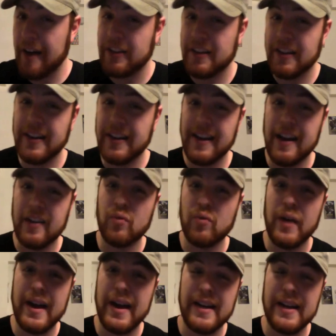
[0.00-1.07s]
to get it out of
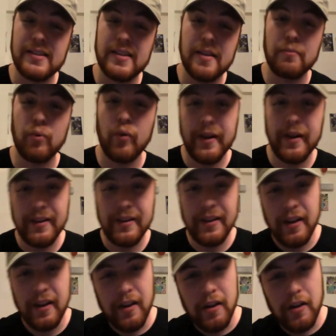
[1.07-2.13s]
the way at some point.
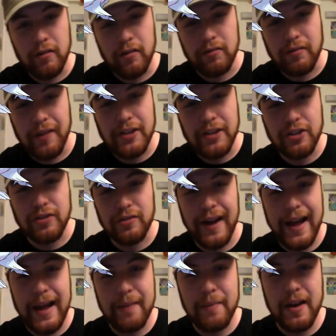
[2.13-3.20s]

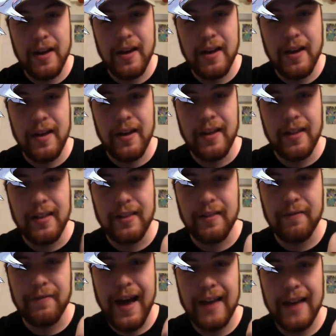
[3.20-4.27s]
Reshiram, the
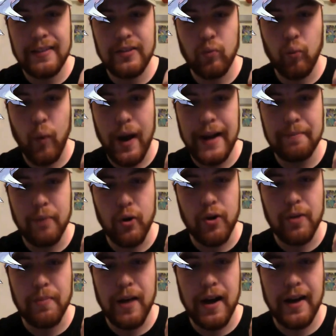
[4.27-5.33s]
vast white
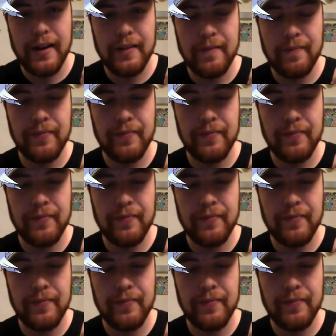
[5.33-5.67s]
Pokemon.